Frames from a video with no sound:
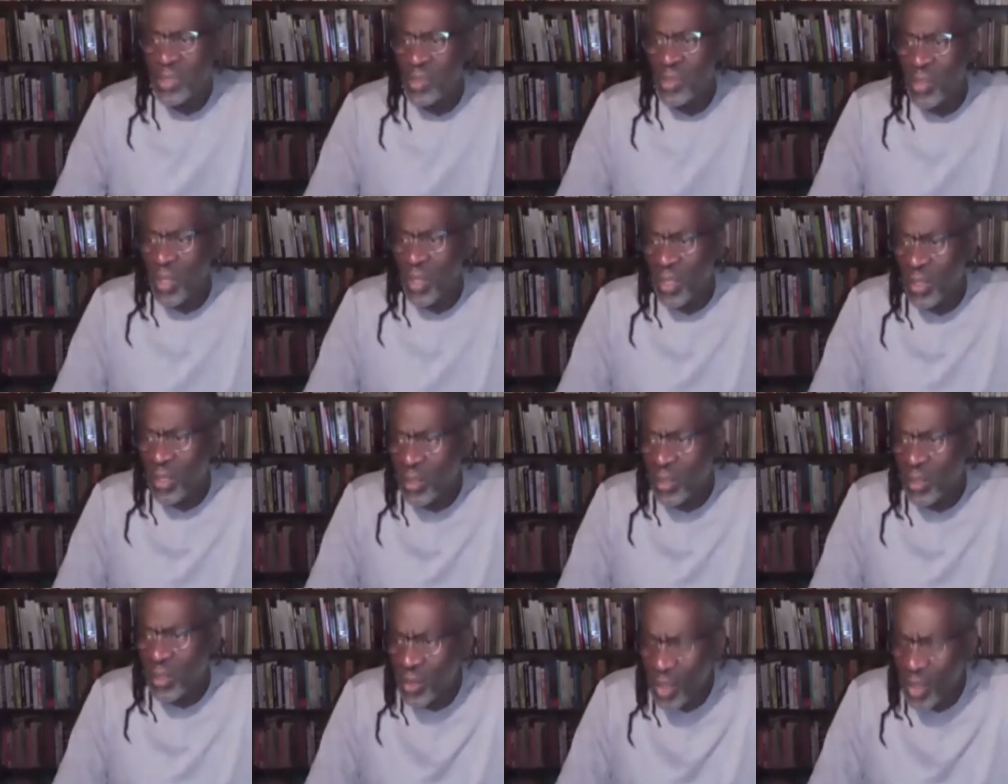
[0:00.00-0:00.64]

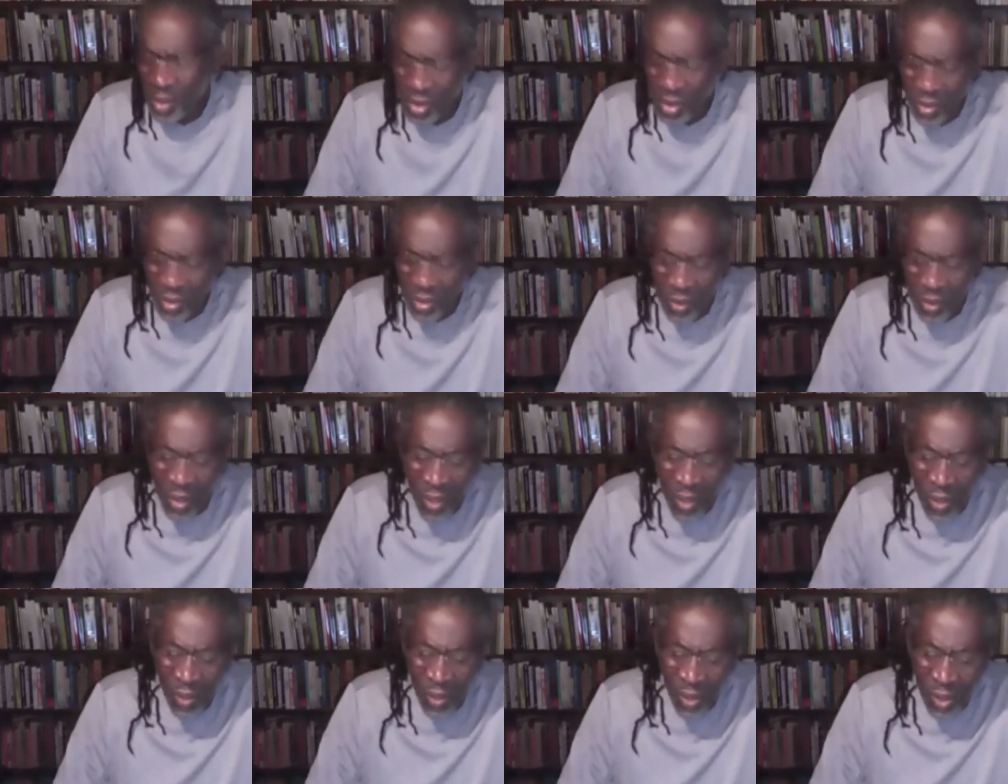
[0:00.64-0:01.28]
article not so
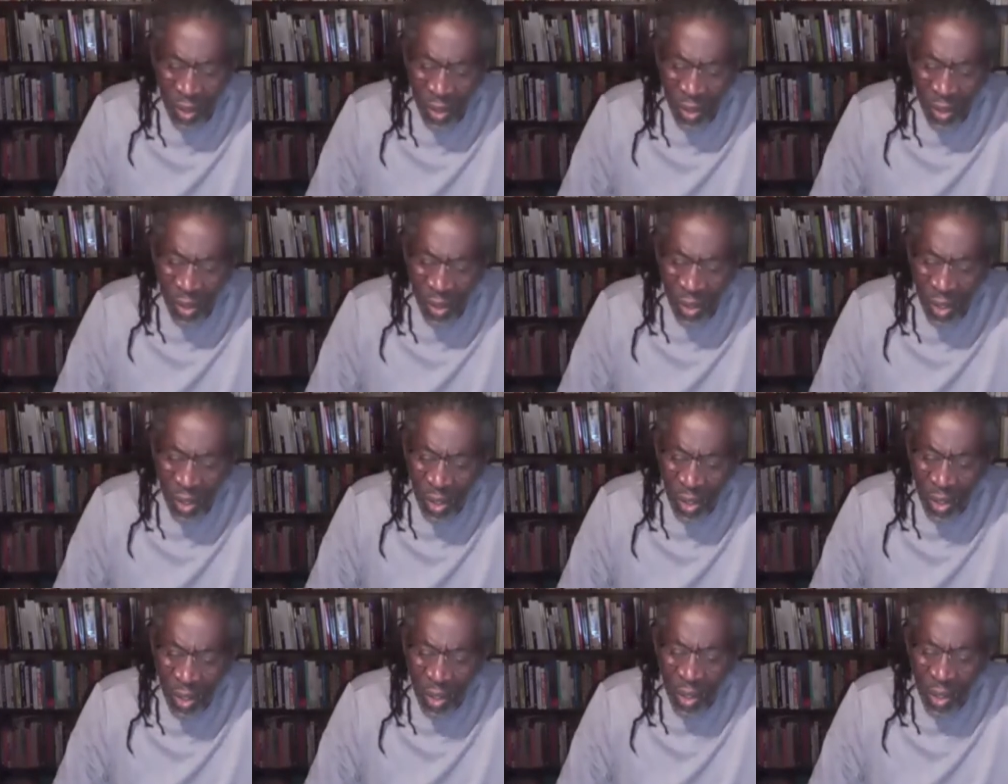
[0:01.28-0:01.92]
long ago
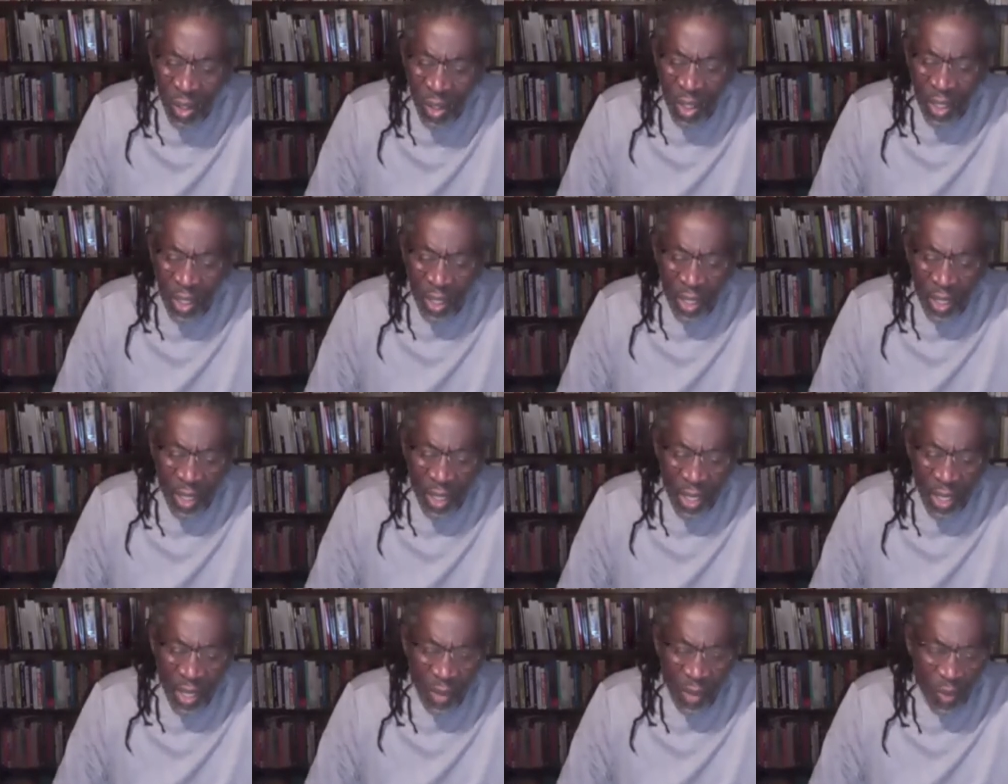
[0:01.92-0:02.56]

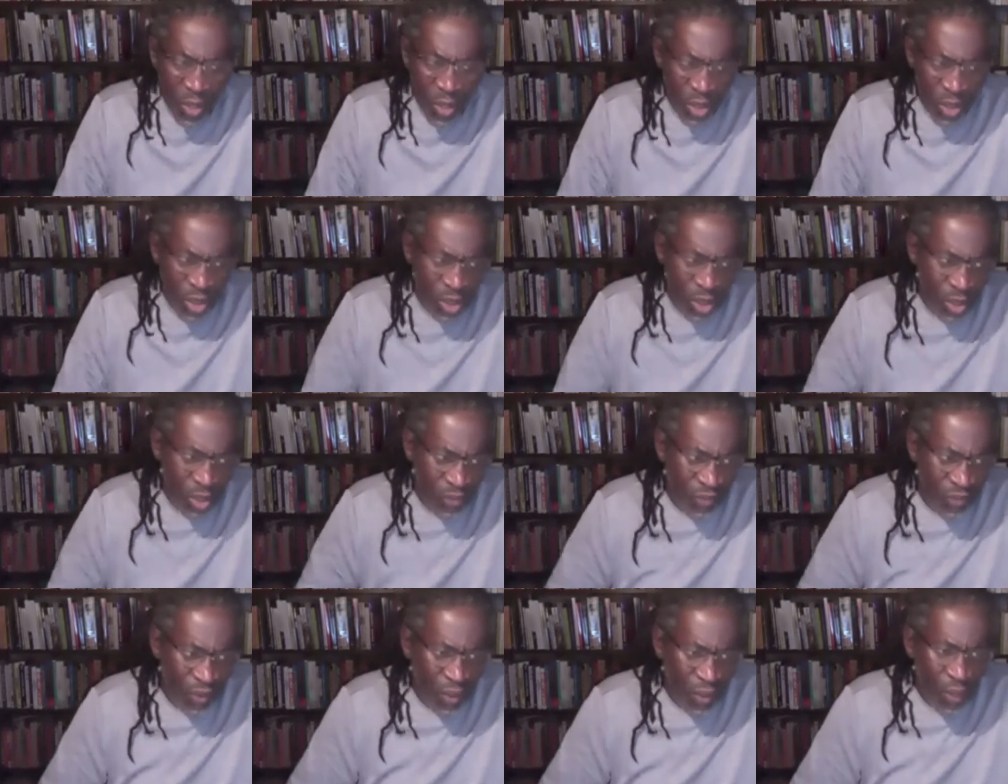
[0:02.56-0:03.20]
where she's
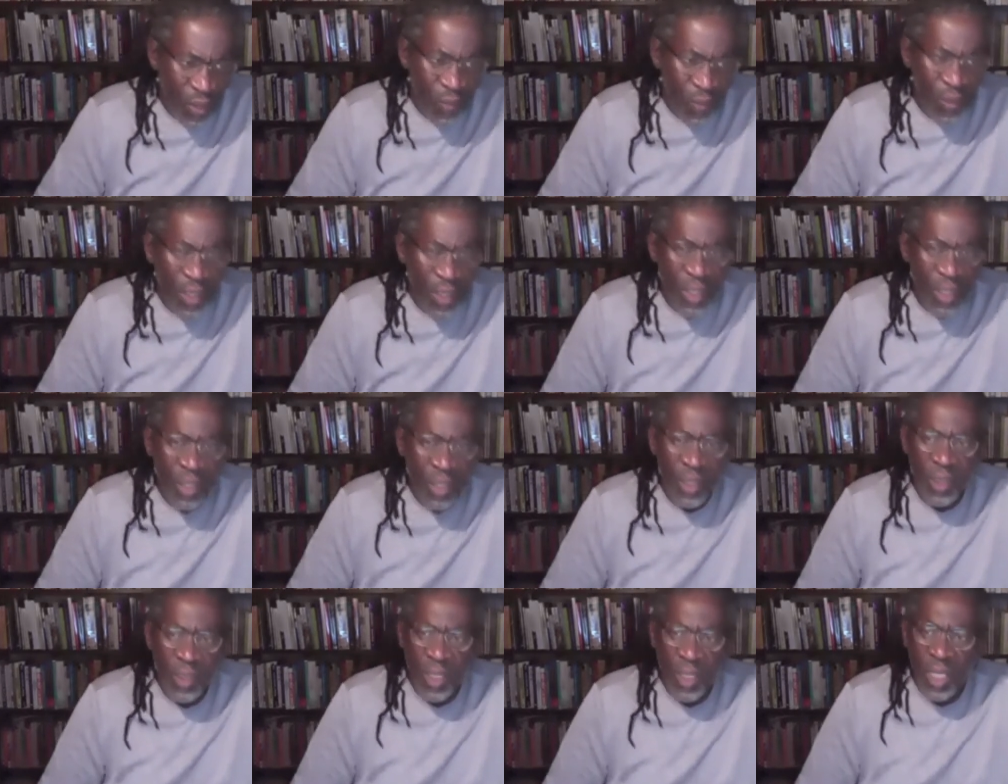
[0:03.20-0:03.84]
very
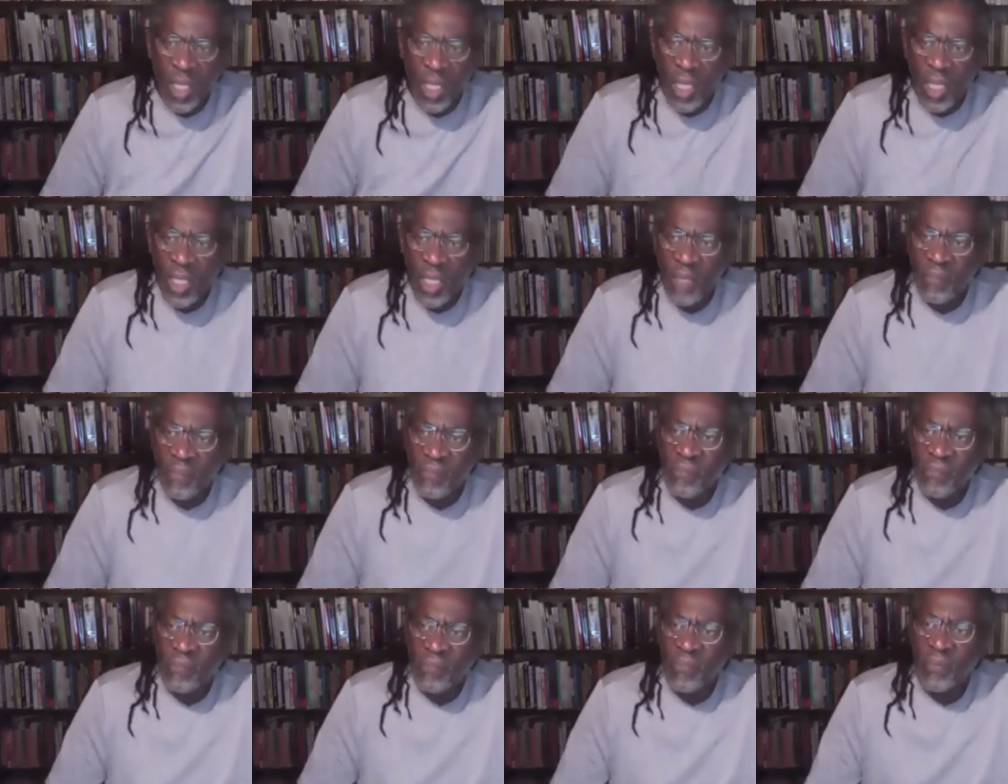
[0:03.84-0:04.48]
critical of
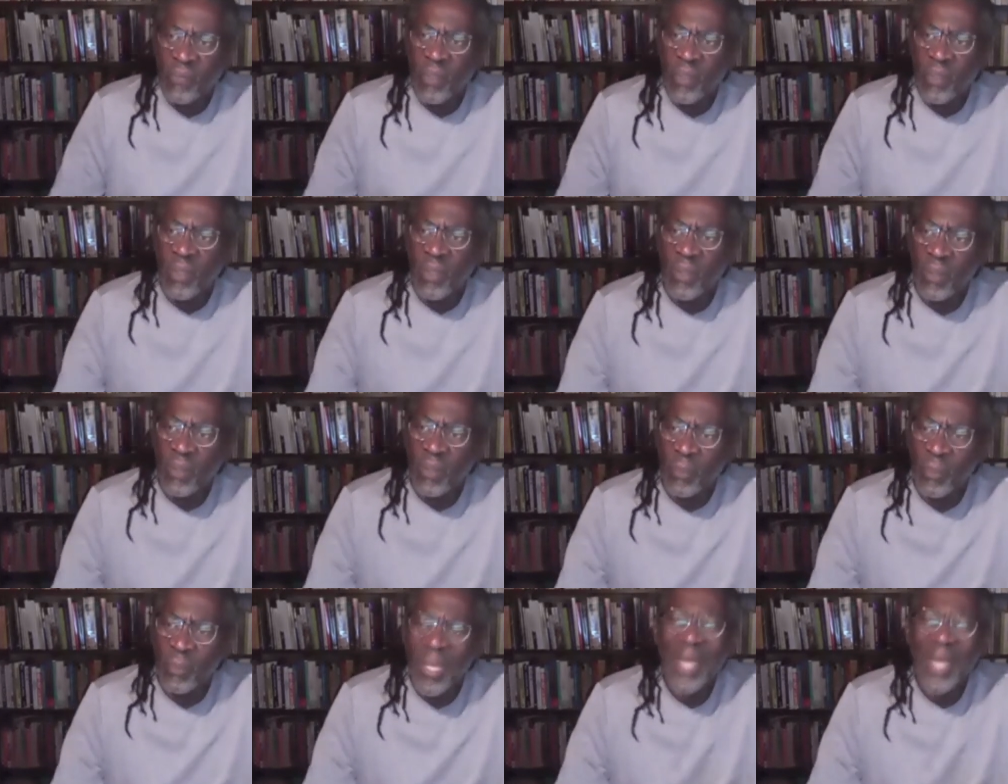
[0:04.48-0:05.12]
the
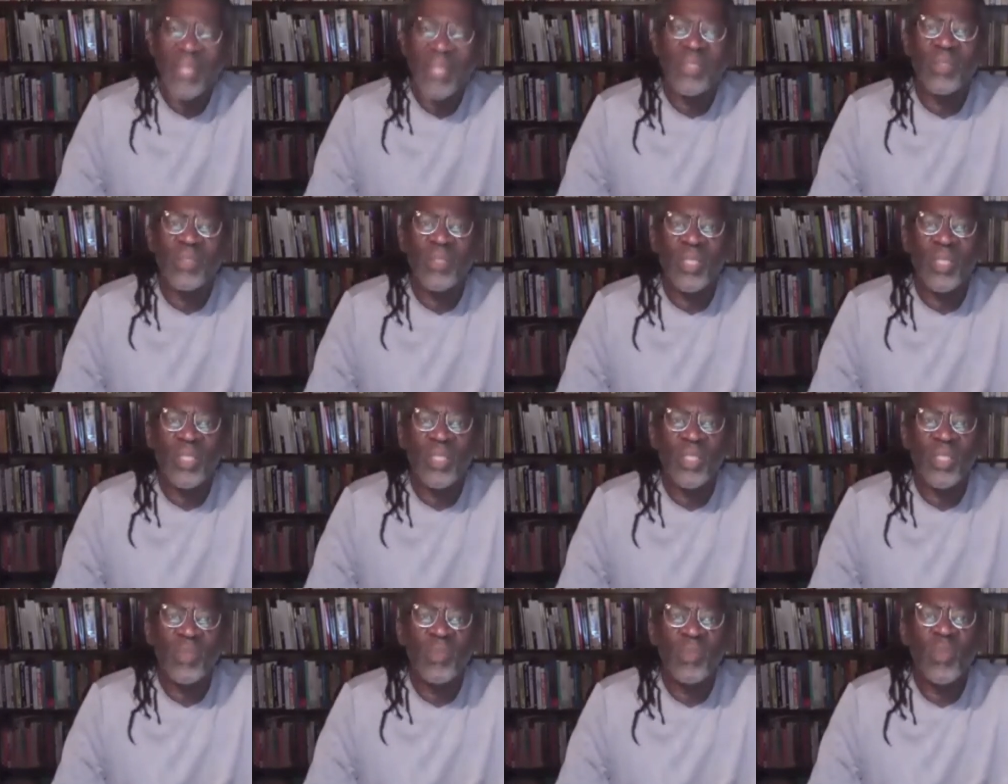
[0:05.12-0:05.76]
Black
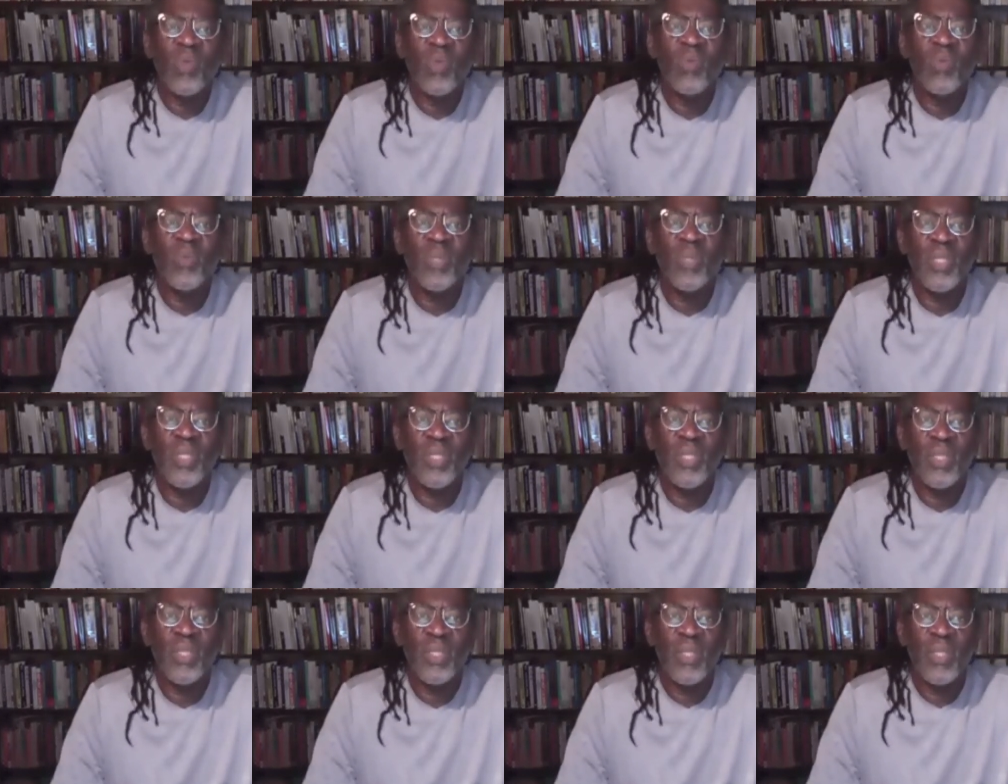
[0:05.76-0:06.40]
Studies movement,
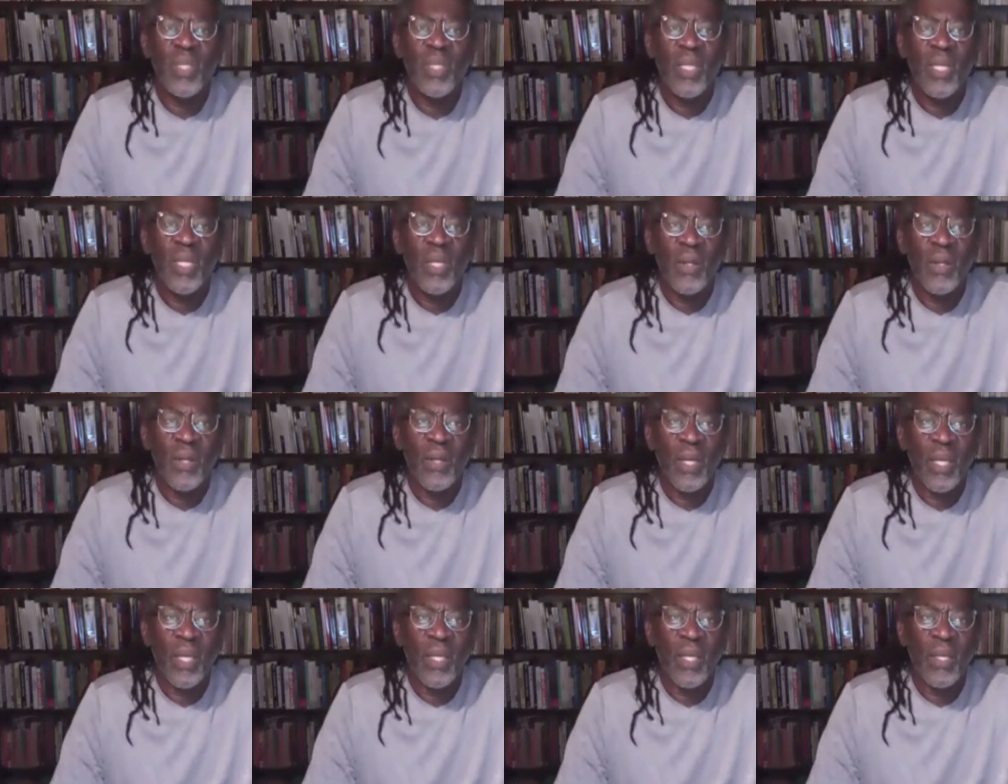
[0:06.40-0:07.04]

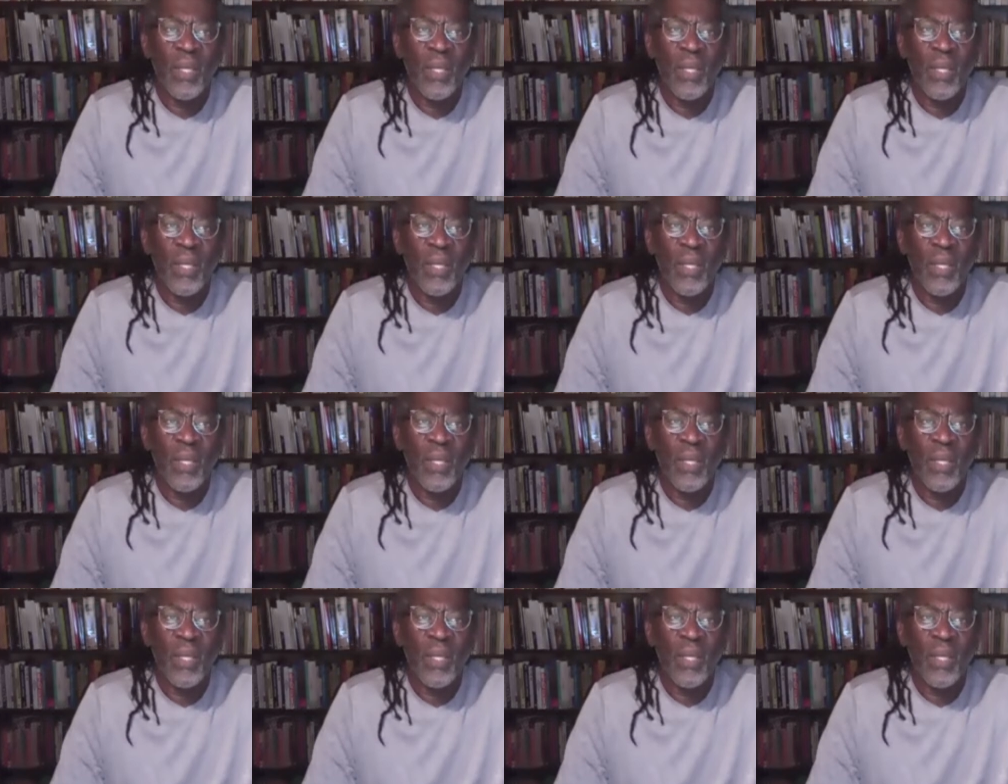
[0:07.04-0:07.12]
right?